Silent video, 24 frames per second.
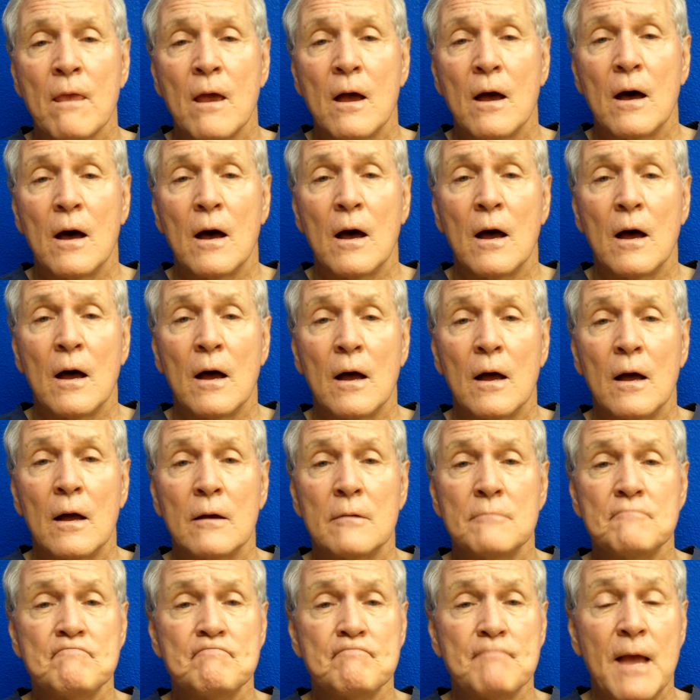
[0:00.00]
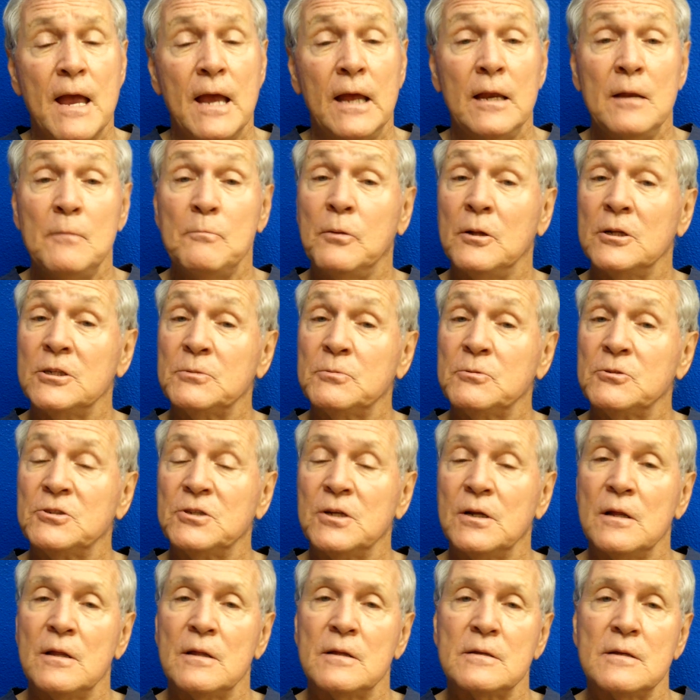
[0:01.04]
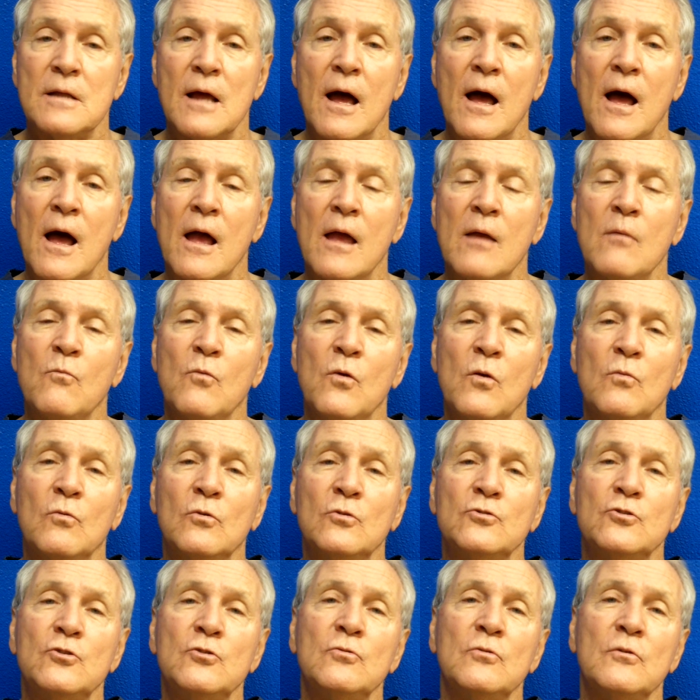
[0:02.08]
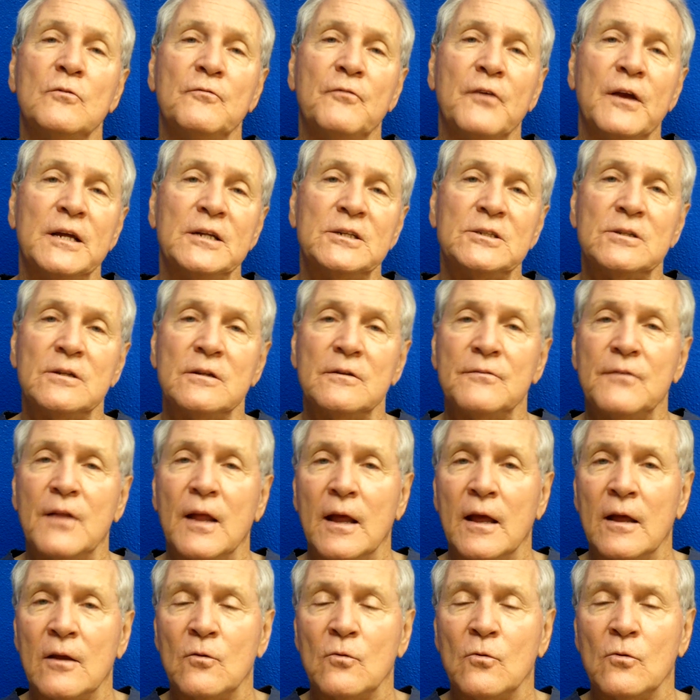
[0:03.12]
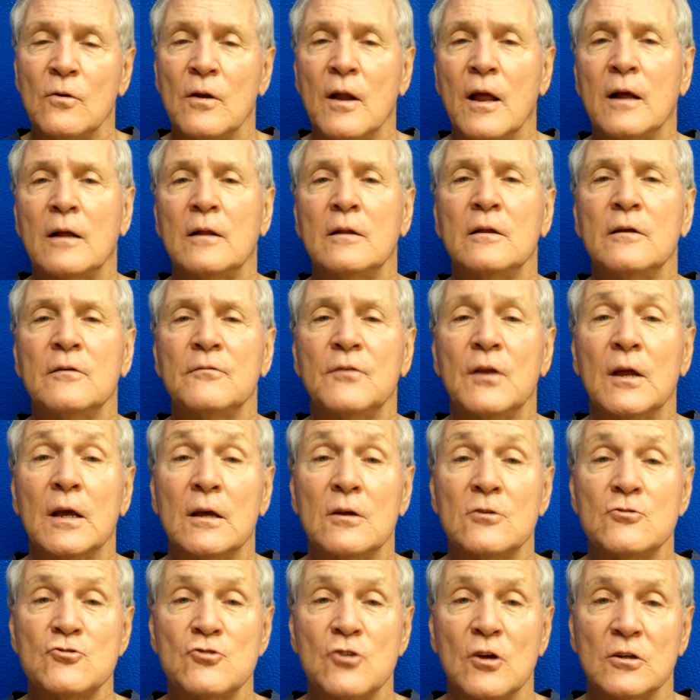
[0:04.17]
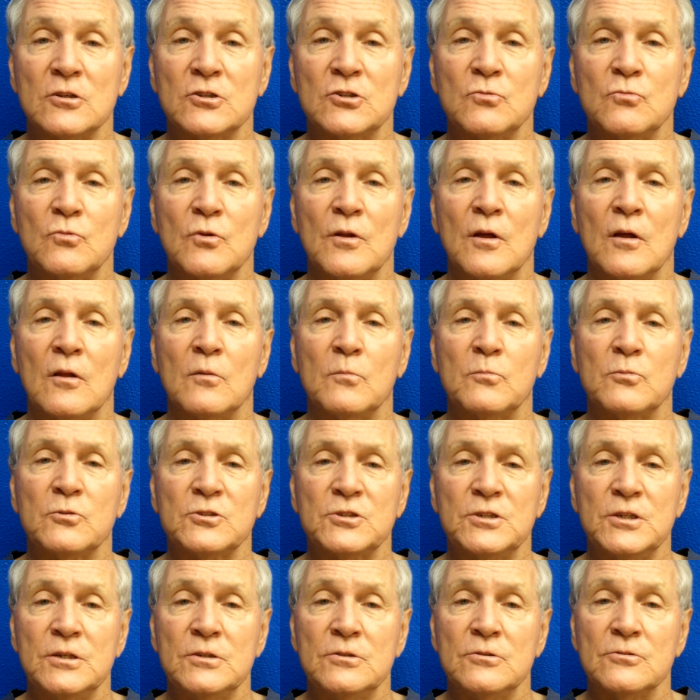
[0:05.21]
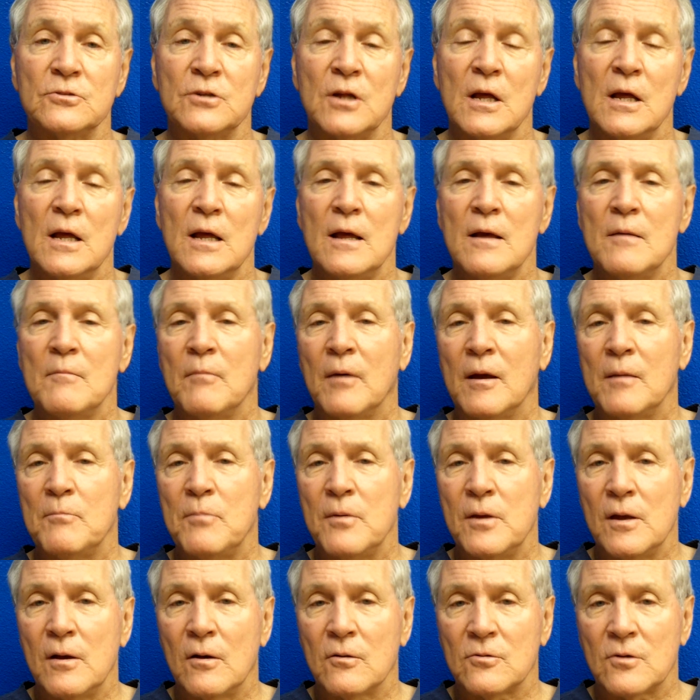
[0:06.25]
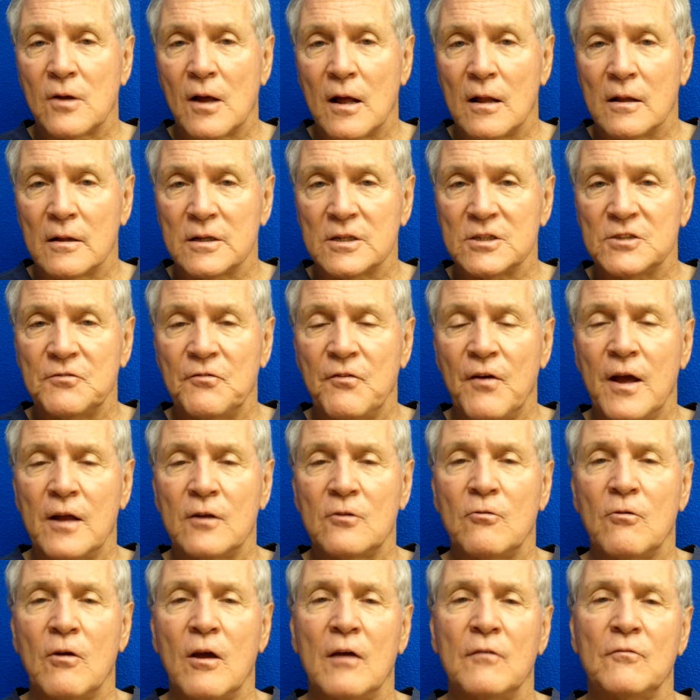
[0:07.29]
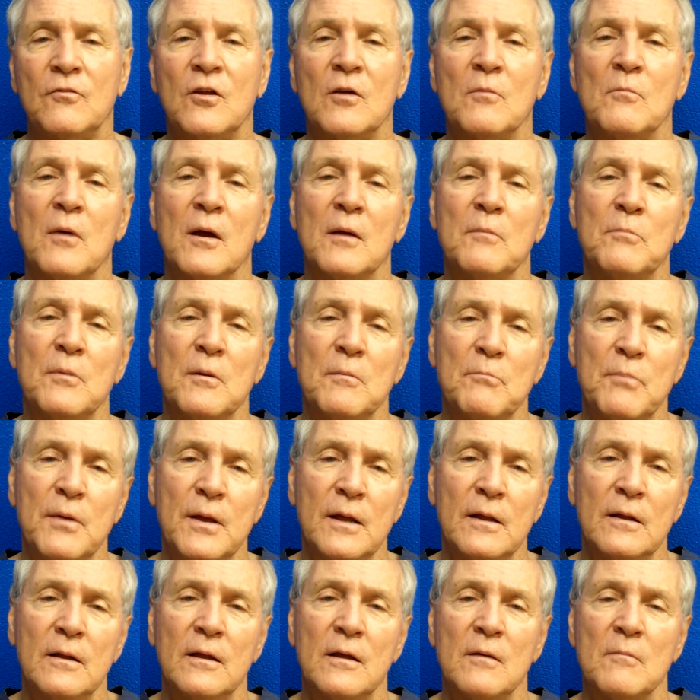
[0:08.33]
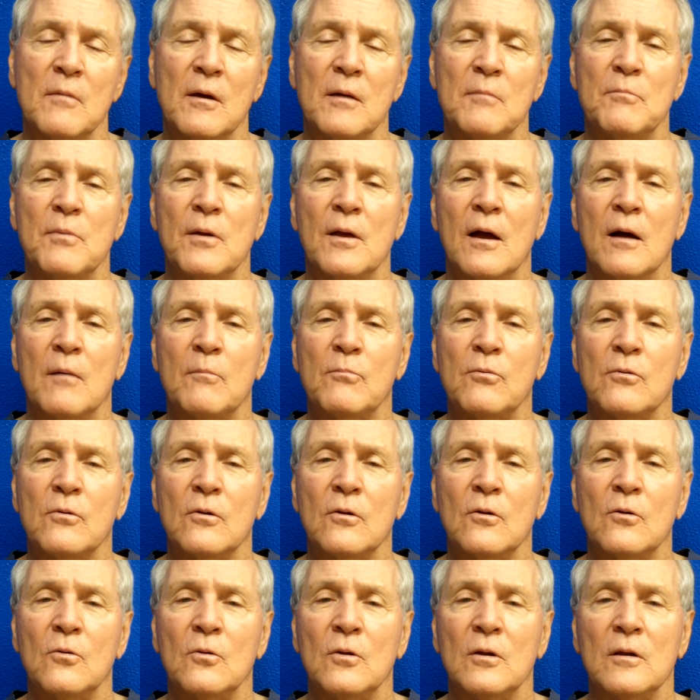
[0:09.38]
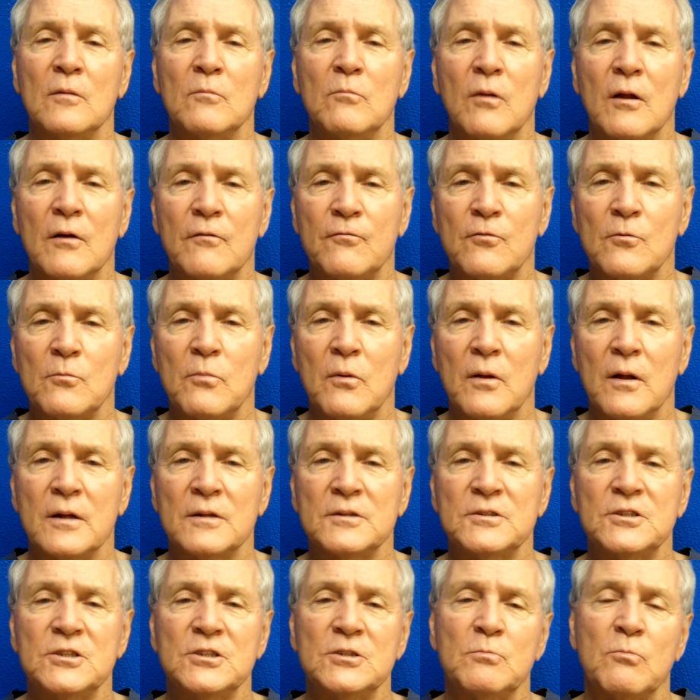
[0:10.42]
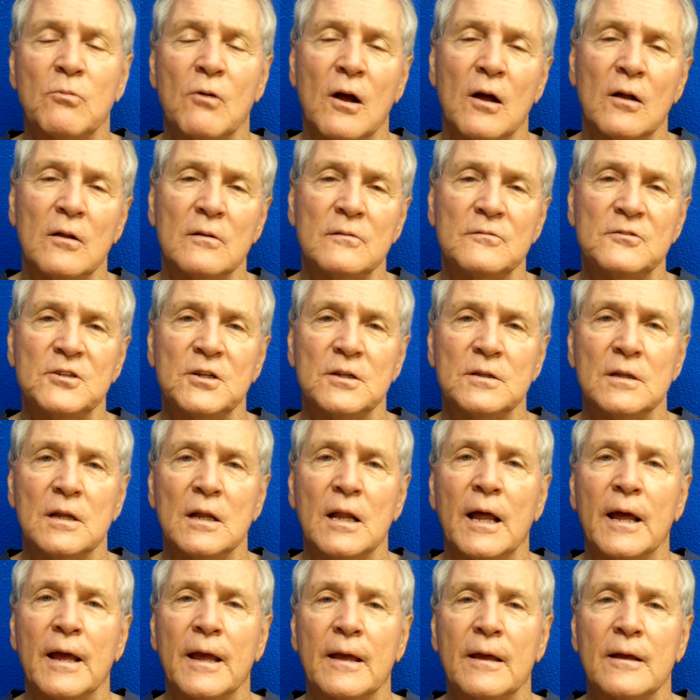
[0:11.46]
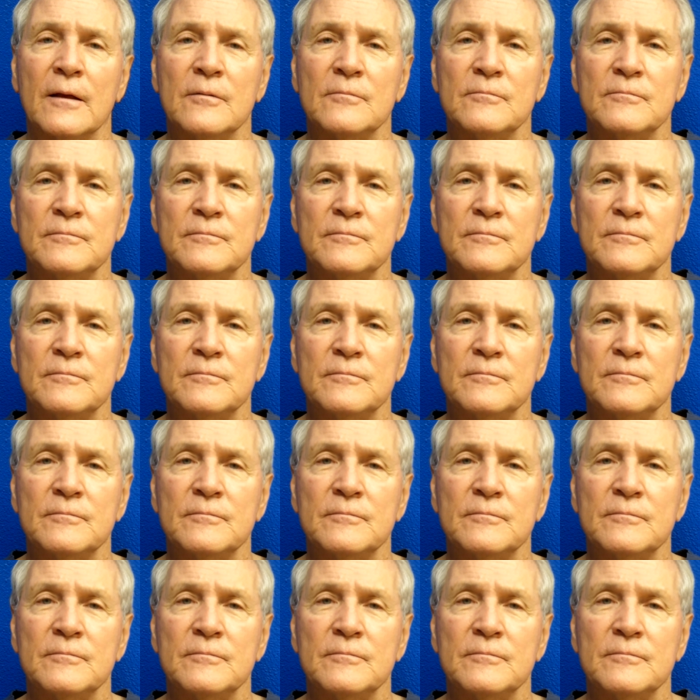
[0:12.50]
80+% of the time we will do a facelift and or neck lift in conjunction with other procedures. Might be autologous fat grafting, it might be peeling, it might be upper and lower lid blepharoplasties, brow lifts, and the like.